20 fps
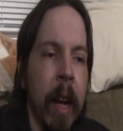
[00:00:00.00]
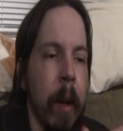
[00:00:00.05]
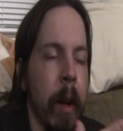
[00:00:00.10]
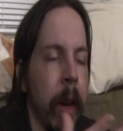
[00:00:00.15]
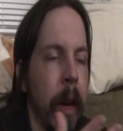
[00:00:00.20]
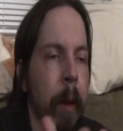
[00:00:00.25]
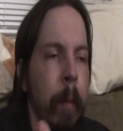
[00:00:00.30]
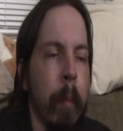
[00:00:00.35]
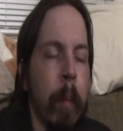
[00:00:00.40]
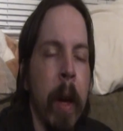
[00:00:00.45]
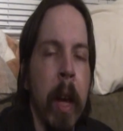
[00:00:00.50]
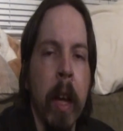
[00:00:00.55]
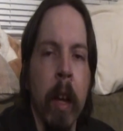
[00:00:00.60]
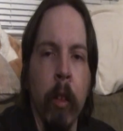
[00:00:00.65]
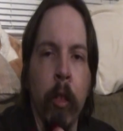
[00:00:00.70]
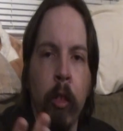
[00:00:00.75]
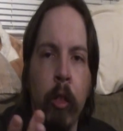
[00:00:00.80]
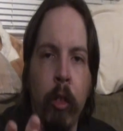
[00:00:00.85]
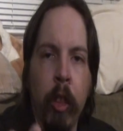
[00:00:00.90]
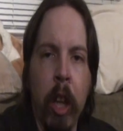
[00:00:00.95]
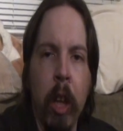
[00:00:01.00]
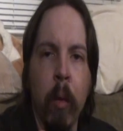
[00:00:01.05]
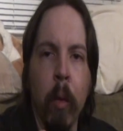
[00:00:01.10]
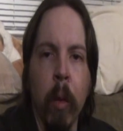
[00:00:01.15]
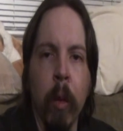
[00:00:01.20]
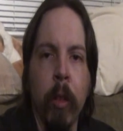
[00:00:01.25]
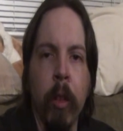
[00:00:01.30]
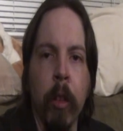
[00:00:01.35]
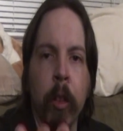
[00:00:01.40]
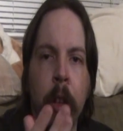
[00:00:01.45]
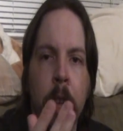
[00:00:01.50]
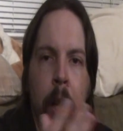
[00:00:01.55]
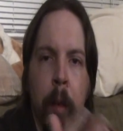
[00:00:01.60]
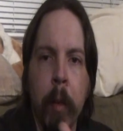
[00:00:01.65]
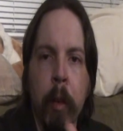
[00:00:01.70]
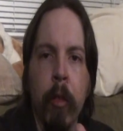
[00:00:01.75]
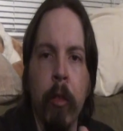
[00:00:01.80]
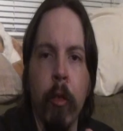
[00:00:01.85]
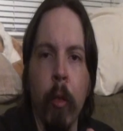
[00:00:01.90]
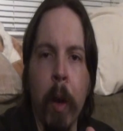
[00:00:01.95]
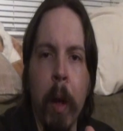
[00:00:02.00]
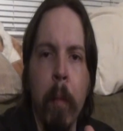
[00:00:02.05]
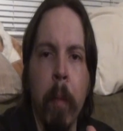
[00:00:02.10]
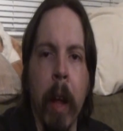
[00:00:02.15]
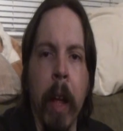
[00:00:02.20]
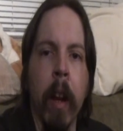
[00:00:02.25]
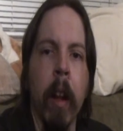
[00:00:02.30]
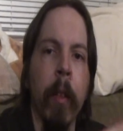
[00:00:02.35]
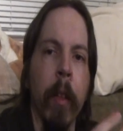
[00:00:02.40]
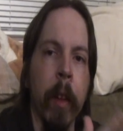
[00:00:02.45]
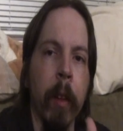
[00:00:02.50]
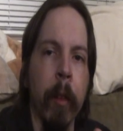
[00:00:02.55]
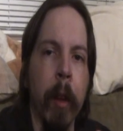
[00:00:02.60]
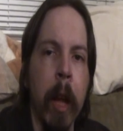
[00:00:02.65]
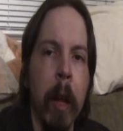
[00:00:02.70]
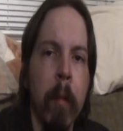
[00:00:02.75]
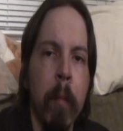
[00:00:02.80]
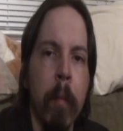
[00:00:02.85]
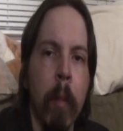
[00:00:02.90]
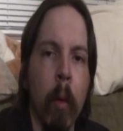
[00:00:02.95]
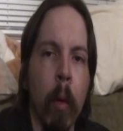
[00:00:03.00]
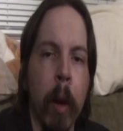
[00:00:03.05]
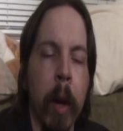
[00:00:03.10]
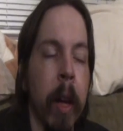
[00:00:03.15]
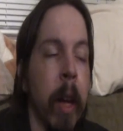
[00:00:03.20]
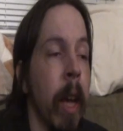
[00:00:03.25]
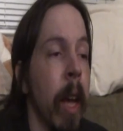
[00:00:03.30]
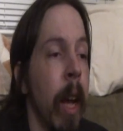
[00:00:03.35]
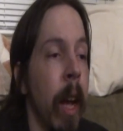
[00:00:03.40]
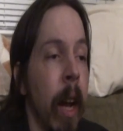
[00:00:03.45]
It being a sequel to Kirby's Dream Land on the Game Boy,